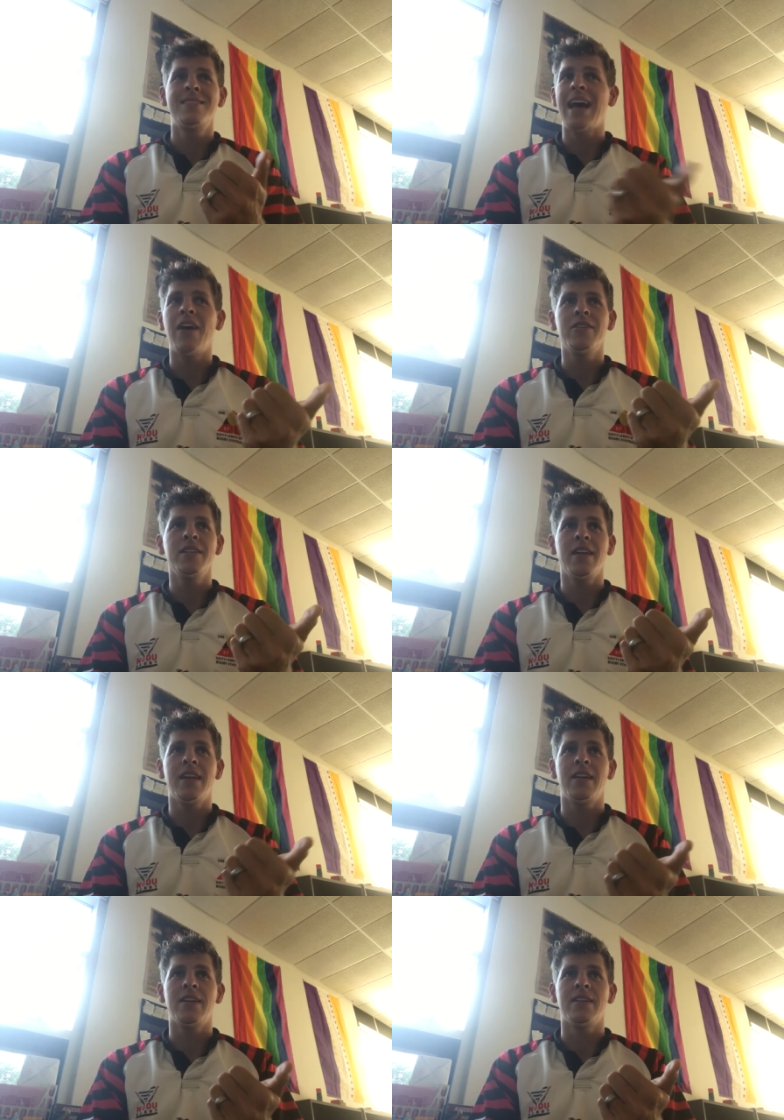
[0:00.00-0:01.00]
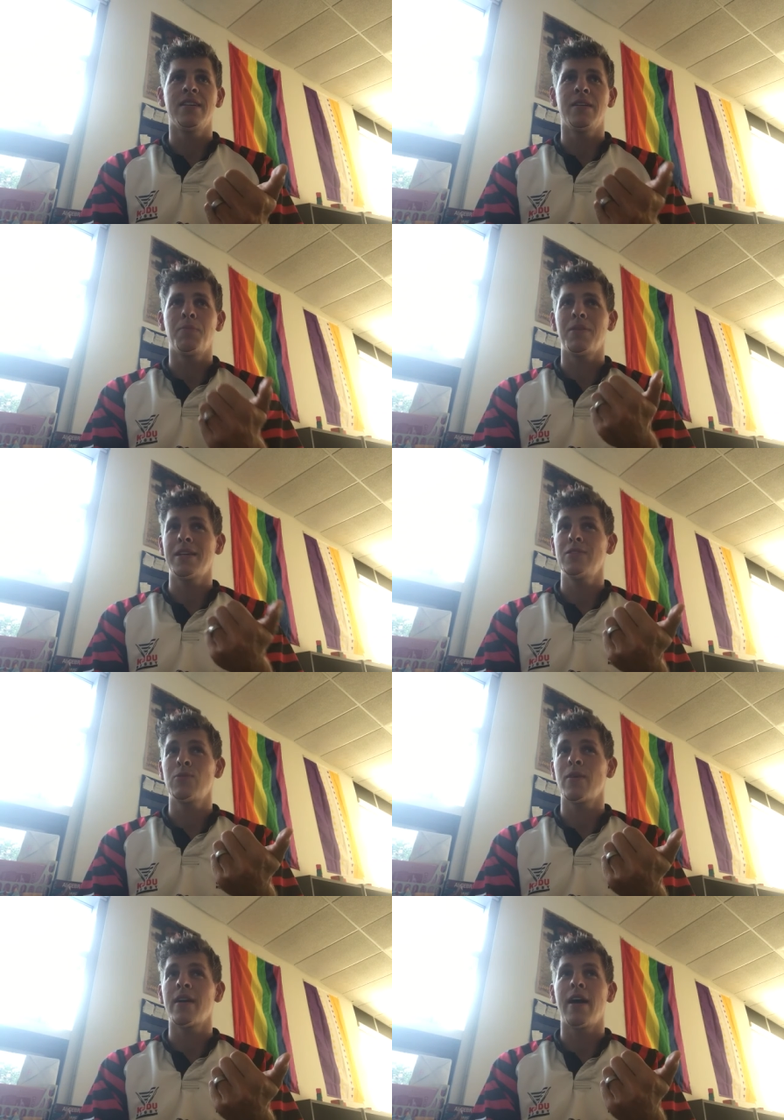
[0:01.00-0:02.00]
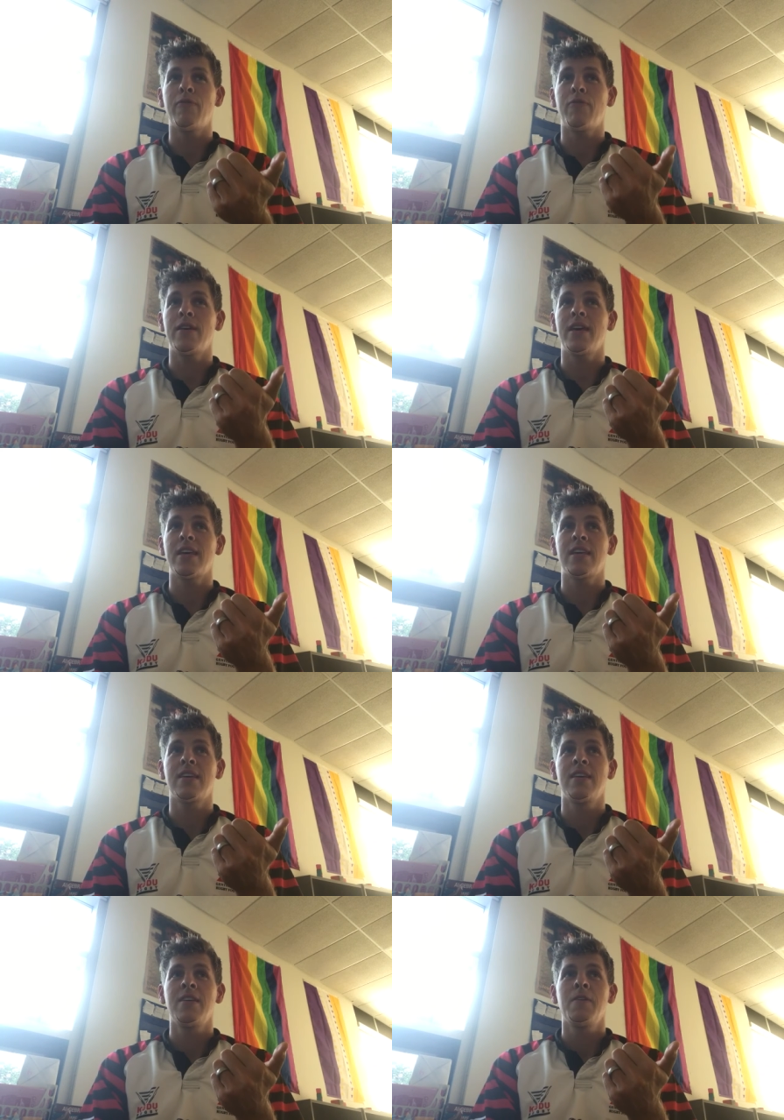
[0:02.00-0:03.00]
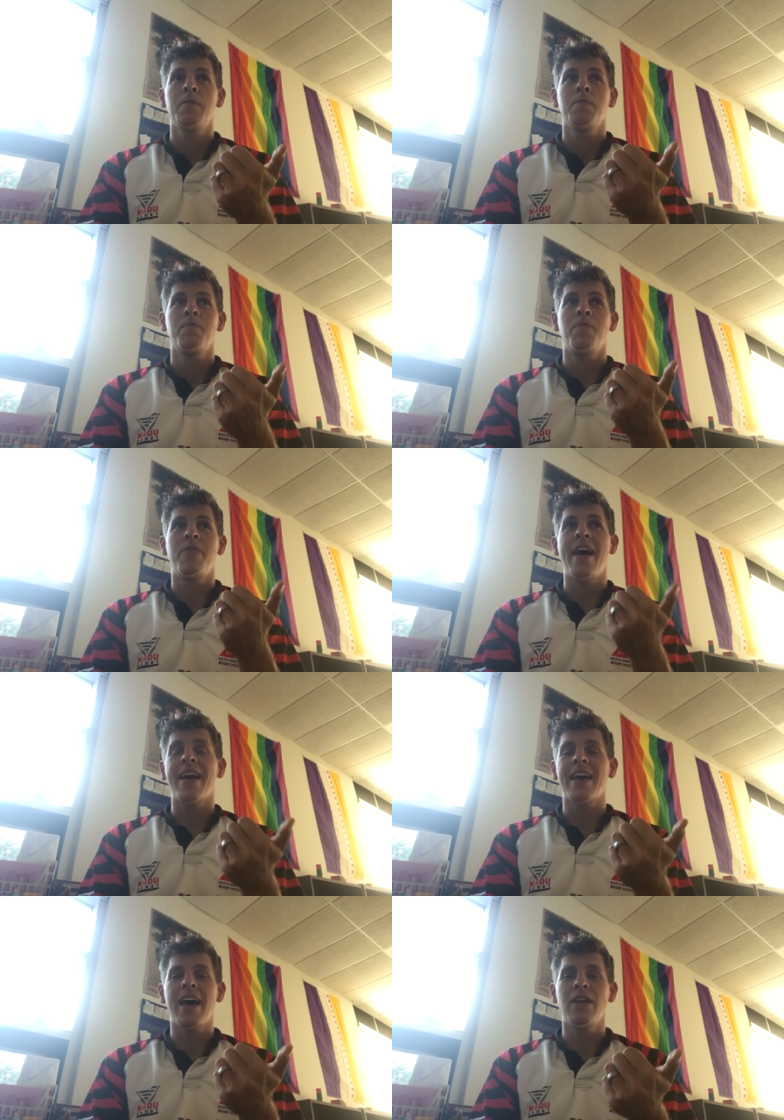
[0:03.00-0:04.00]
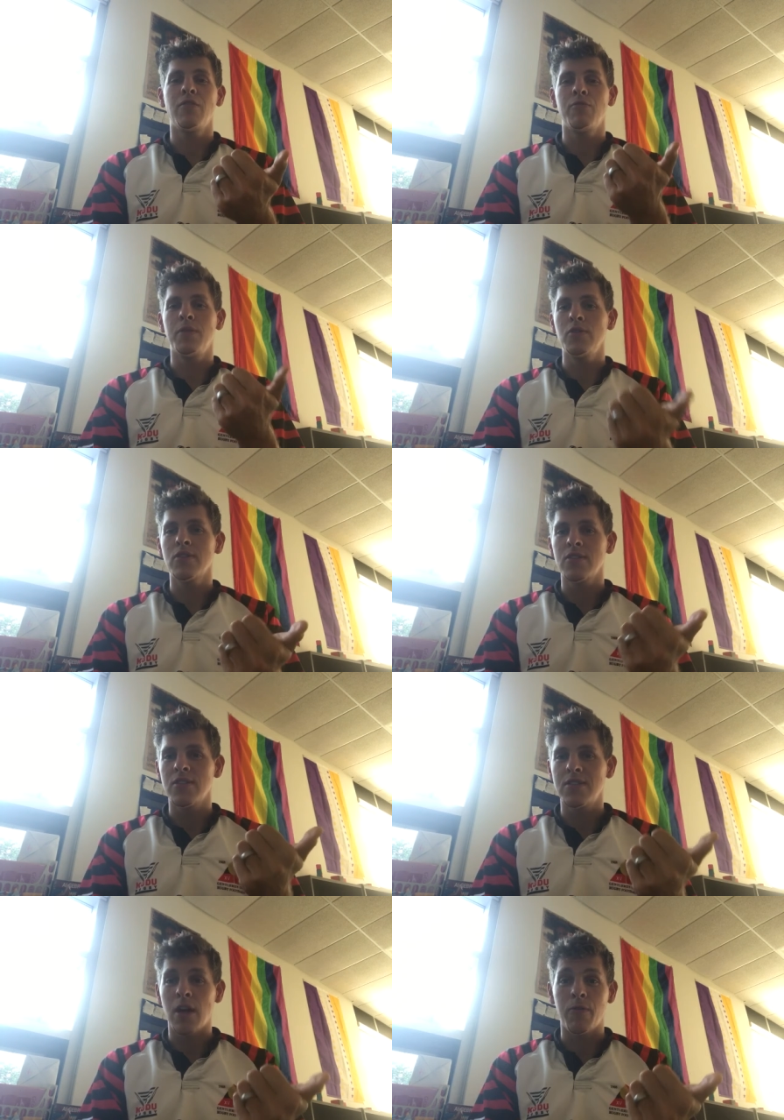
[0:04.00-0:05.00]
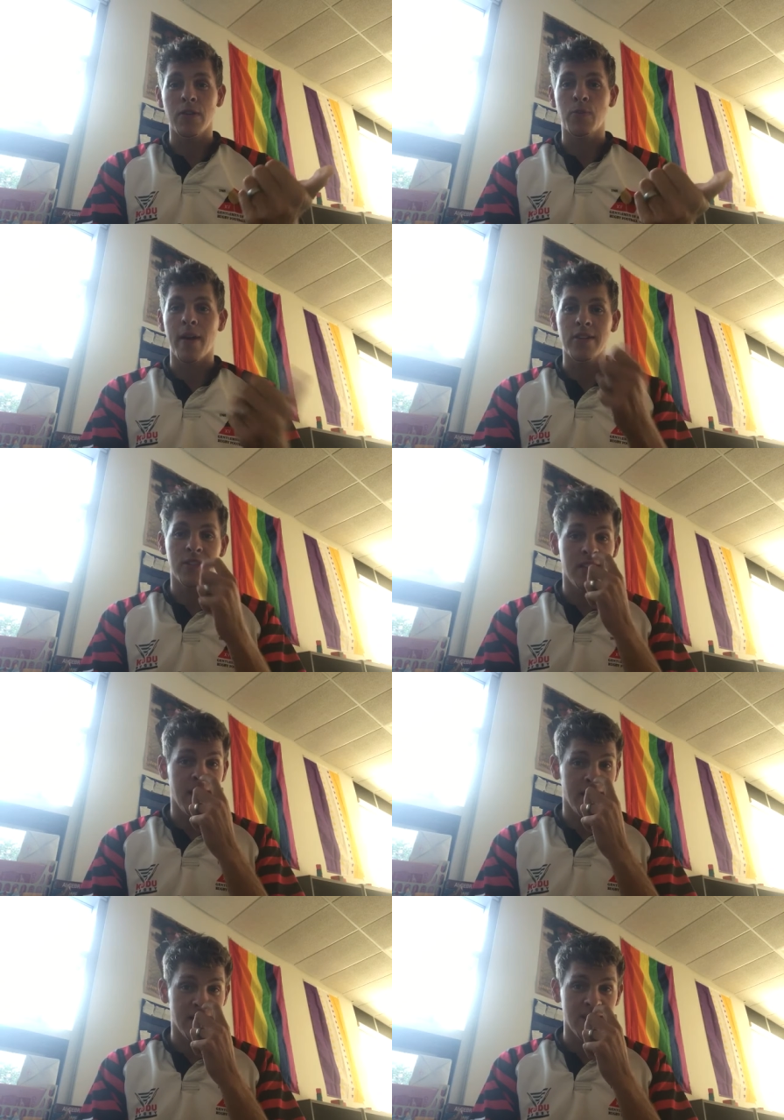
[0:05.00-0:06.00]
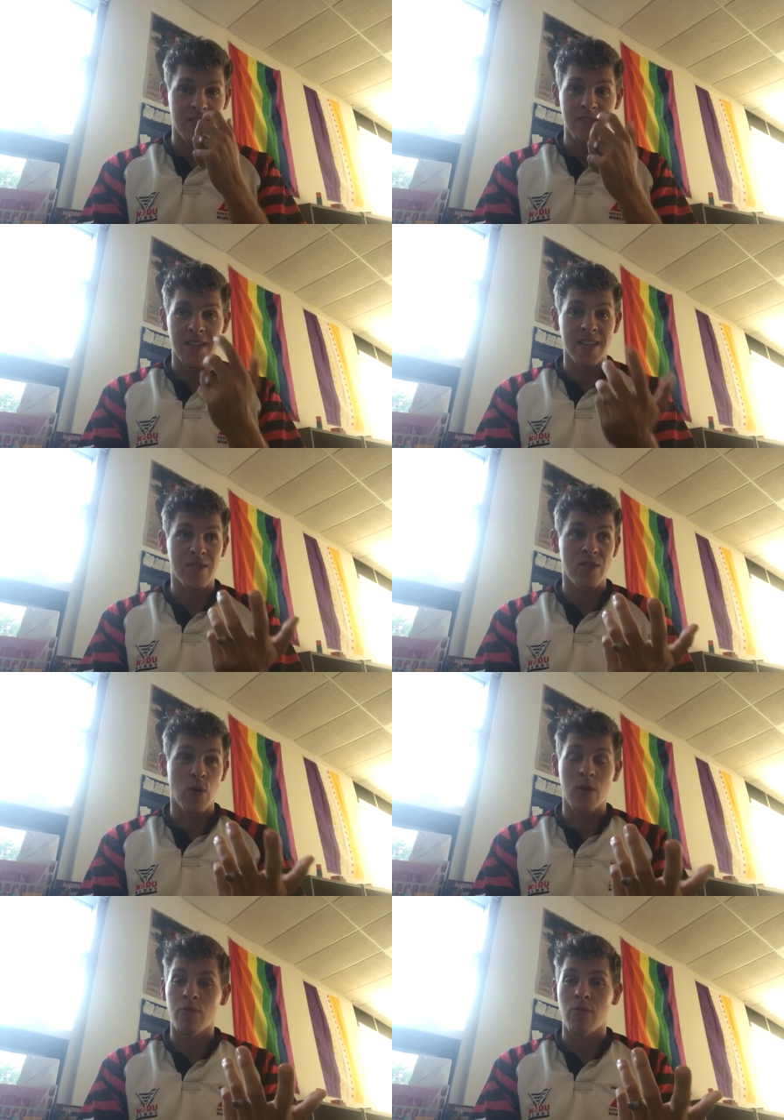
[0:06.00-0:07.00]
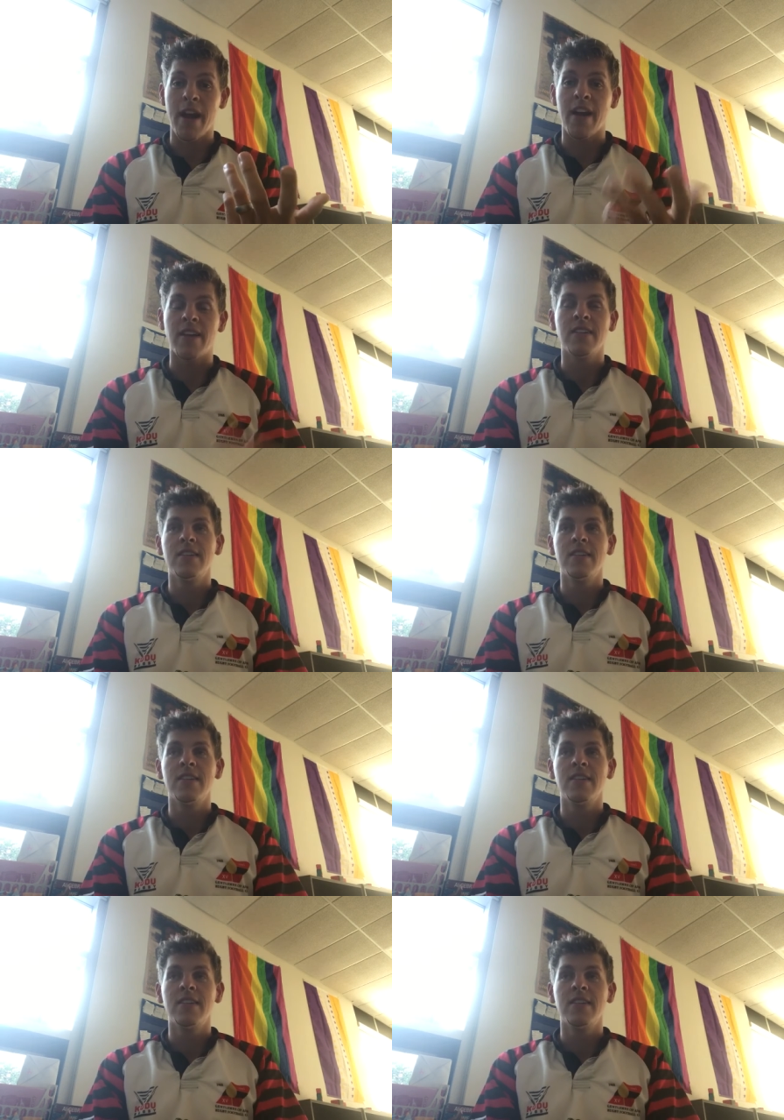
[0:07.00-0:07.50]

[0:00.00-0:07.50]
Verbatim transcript: talent in a in a place where I feel like that kind of musical self-expression is is sort of rare.